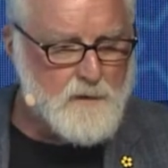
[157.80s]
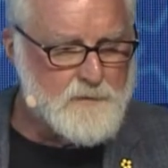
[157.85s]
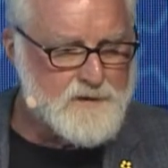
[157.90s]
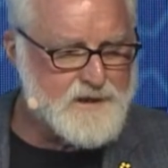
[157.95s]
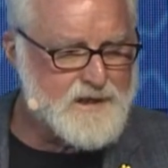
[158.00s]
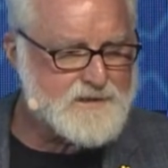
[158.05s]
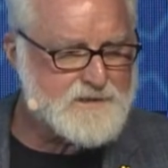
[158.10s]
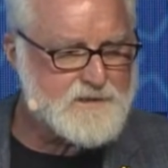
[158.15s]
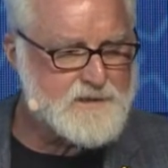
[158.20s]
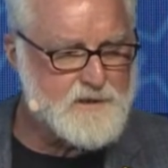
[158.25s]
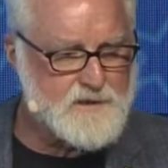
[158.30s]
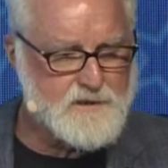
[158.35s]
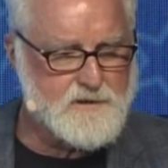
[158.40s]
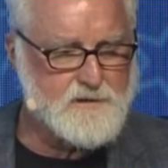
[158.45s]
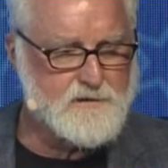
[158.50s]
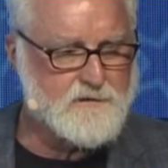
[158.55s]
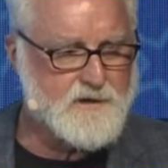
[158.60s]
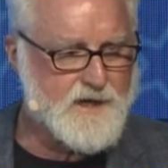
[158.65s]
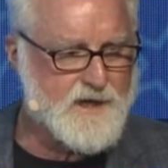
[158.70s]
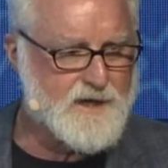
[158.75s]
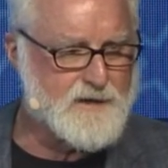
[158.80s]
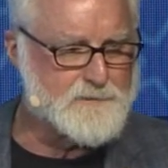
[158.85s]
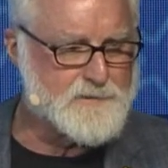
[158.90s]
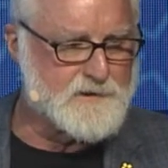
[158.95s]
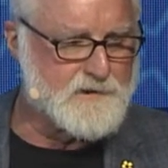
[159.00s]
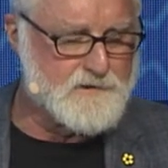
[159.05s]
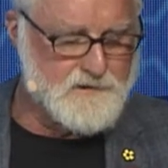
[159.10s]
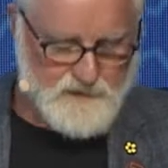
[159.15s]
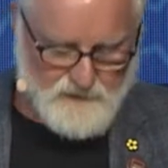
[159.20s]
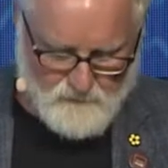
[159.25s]
But that's 10-year
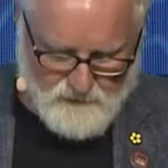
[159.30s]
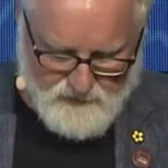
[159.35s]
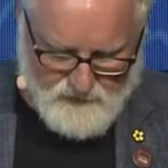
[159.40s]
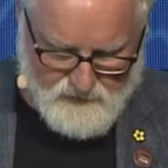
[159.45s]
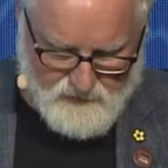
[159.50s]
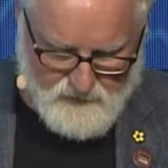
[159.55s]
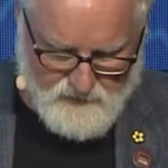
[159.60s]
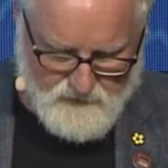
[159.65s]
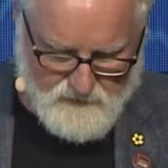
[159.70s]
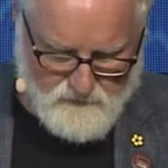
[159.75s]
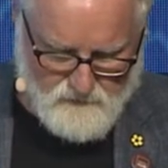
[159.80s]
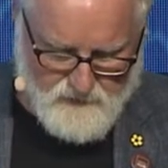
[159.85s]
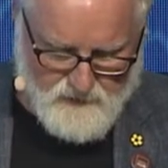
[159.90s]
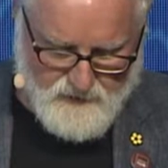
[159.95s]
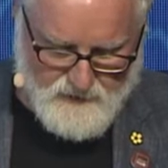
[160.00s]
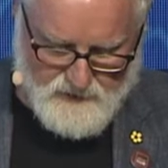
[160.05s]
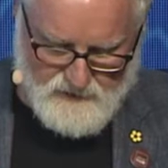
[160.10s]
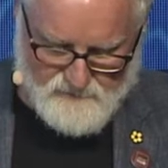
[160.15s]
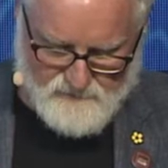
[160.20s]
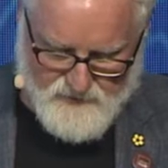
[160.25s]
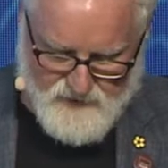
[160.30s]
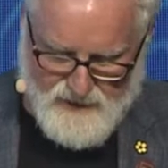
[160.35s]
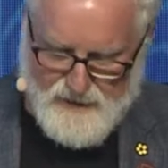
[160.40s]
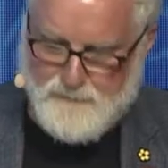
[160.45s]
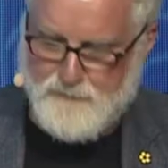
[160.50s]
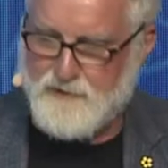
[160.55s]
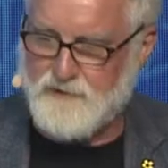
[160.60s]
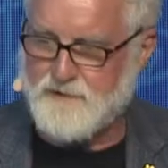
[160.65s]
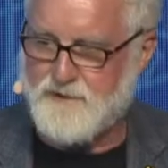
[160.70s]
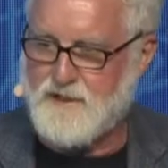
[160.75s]
capital, and we need a new kind of
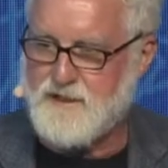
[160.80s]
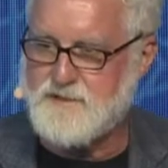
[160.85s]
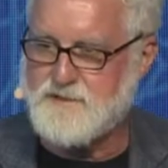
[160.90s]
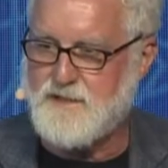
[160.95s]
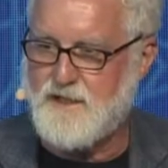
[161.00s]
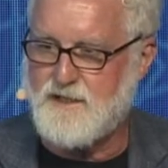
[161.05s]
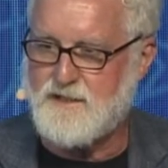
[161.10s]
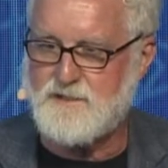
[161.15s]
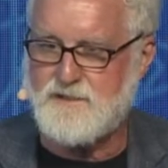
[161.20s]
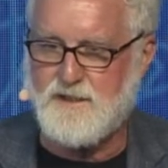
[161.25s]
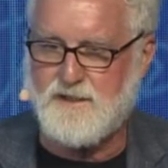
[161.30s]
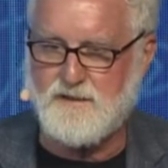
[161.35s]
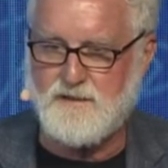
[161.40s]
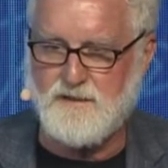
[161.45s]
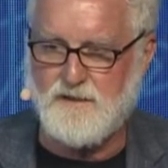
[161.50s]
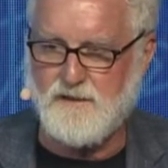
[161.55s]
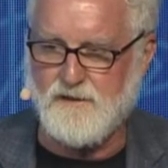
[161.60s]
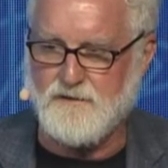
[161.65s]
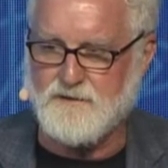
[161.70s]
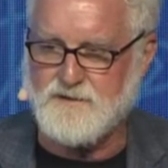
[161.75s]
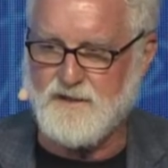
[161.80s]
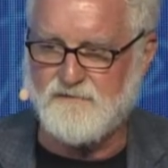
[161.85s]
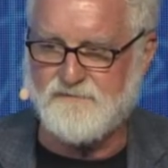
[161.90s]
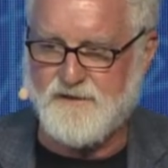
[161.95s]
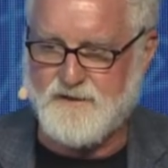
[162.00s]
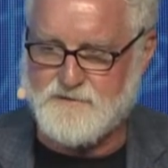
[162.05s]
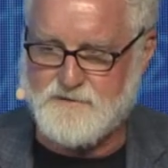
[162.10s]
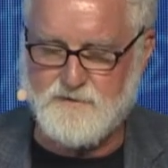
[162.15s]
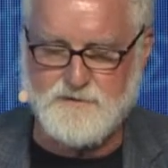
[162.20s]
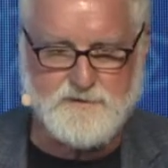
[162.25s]
capital that can take 10 years.
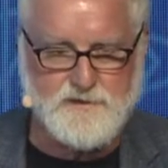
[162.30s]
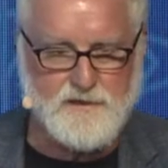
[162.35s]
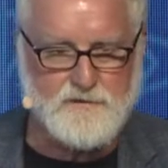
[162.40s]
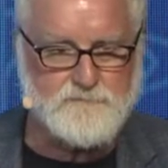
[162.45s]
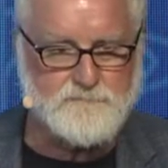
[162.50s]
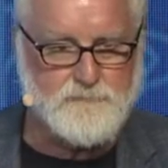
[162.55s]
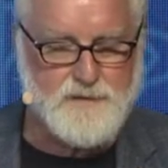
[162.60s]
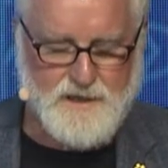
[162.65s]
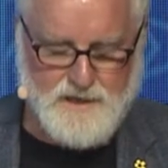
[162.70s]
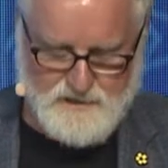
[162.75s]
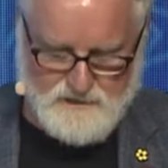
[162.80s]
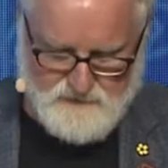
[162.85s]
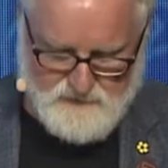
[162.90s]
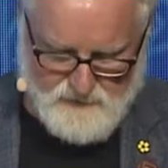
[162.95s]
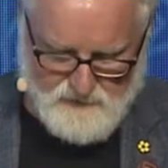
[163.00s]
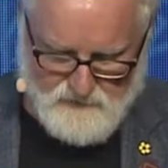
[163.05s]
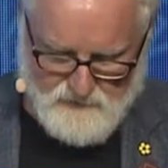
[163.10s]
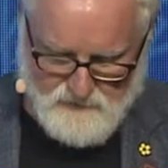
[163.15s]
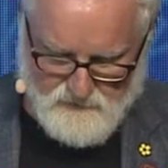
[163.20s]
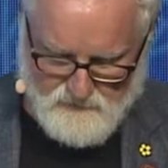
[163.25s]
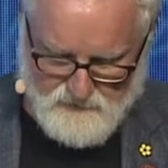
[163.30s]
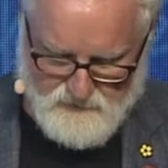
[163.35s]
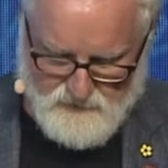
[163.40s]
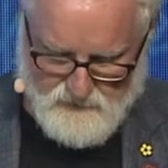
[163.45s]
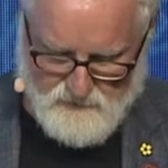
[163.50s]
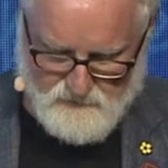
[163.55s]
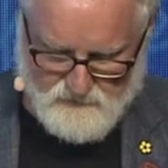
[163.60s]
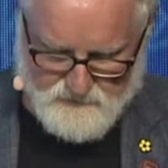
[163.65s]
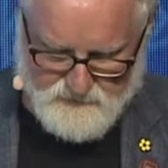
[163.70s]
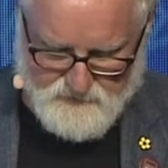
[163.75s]
Investors don't buy 10-year
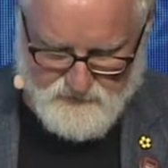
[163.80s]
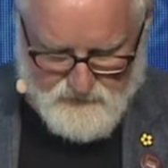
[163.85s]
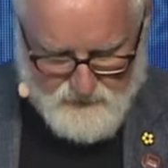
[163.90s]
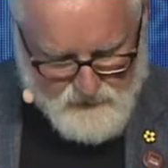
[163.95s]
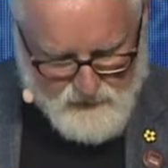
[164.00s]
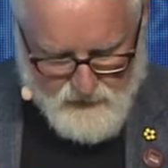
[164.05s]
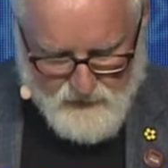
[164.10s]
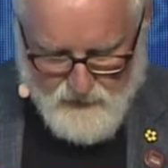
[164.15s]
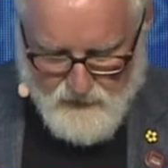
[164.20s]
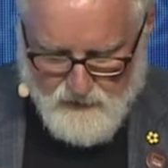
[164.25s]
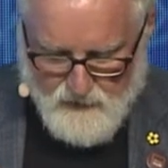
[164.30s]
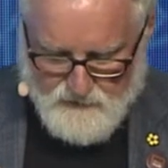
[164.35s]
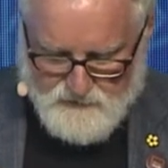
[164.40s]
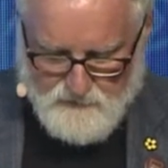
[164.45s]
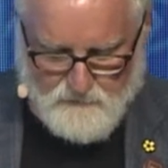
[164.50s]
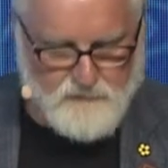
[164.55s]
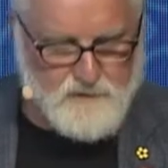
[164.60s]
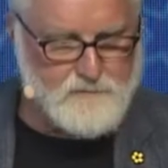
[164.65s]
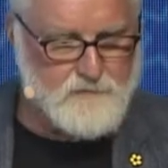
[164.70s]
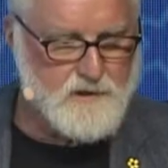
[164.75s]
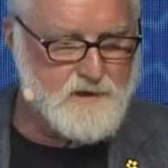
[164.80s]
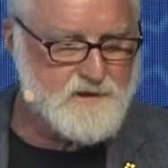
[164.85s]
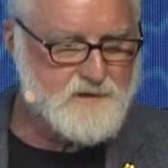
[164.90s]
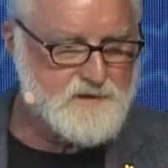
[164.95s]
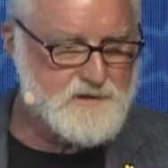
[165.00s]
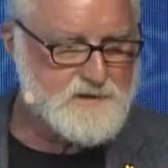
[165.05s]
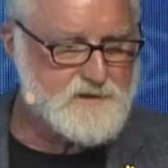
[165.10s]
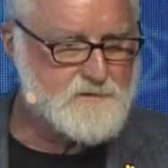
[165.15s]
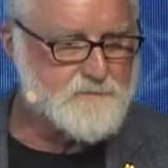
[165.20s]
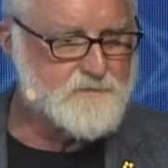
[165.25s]
deals. So we're working
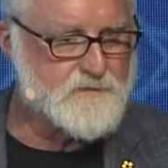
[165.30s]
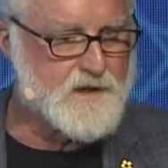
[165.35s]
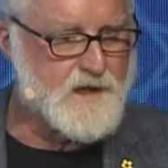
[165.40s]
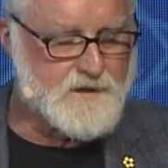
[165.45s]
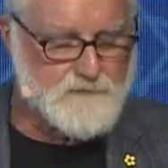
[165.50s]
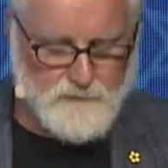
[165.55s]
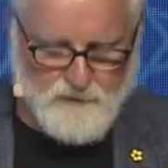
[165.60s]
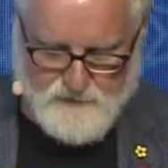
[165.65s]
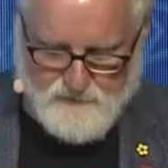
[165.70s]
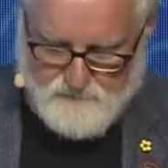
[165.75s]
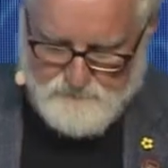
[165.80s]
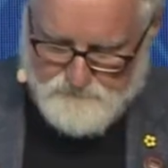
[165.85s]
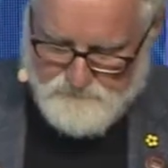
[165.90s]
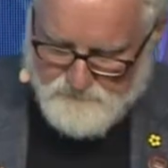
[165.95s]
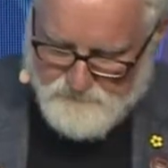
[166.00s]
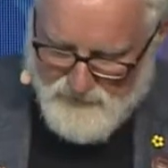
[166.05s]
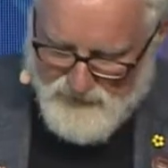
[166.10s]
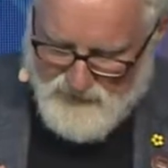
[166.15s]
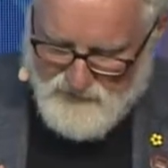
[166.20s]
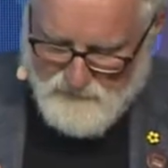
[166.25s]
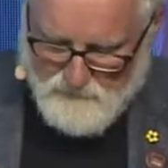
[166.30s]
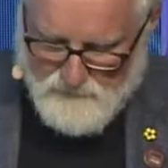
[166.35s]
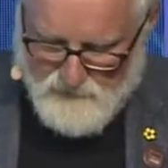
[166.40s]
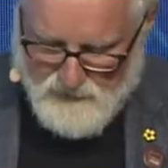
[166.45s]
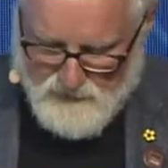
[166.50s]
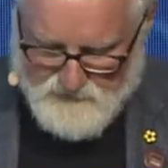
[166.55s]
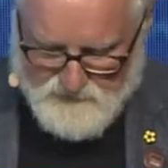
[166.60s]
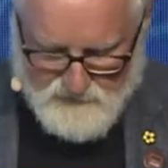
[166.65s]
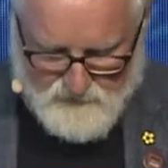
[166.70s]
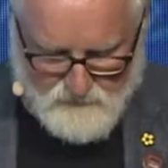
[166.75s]
just with a pilot
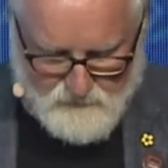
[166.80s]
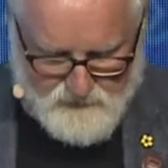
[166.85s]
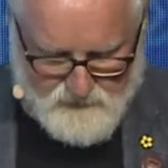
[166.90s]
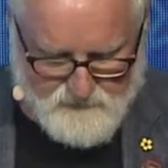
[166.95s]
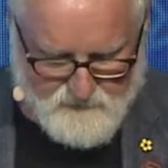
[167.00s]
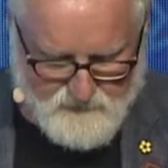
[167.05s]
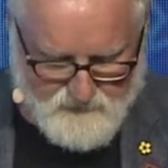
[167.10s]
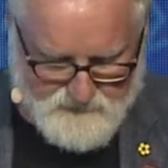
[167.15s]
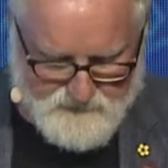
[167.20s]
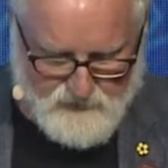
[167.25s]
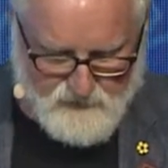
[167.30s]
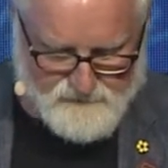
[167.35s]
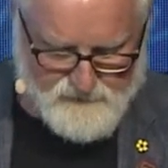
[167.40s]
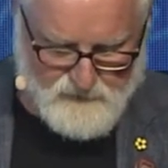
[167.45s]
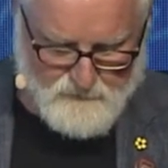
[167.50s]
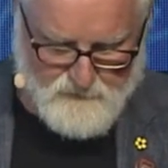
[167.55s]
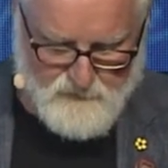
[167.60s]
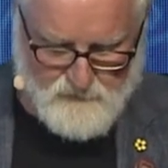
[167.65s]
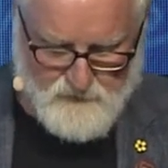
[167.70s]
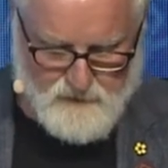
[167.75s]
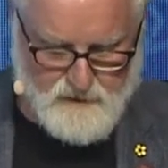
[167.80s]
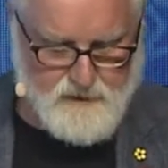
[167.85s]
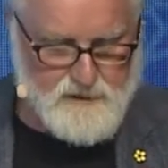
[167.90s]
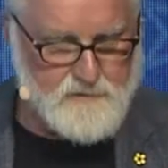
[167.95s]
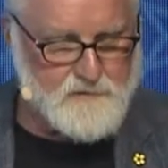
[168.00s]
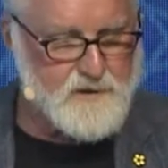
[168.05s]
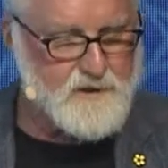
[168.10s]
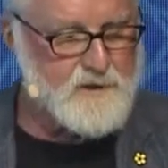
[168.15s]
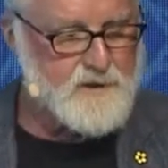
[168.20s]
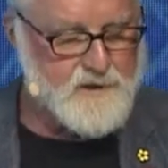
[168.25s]
project with Self-Help Credit
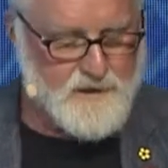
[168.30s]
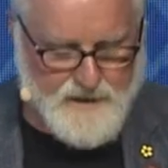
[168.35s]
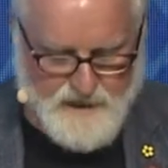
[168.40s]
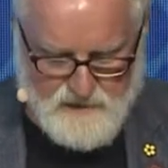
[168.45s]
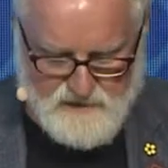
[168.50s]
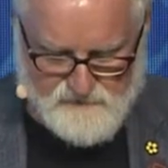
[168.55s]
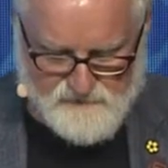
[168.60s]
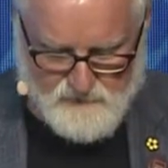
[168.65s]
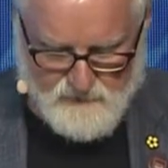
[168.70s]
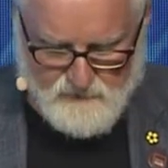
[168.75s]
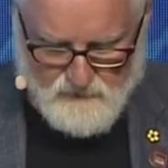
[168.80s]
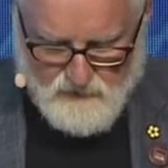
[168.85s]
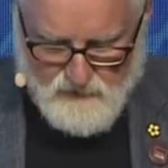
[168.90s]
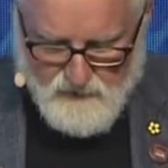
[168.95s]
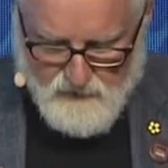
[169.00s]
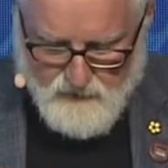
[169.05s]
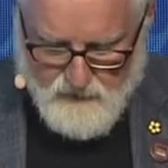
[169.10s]
Union in Asheville